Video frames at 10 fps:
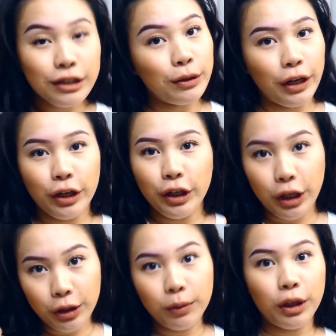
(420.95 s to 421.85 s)
So there you
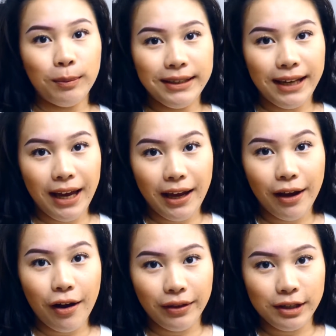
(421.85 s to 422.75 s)
go, Urban Decay
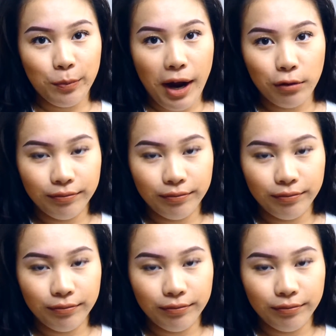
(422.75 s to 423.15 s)
on this brow.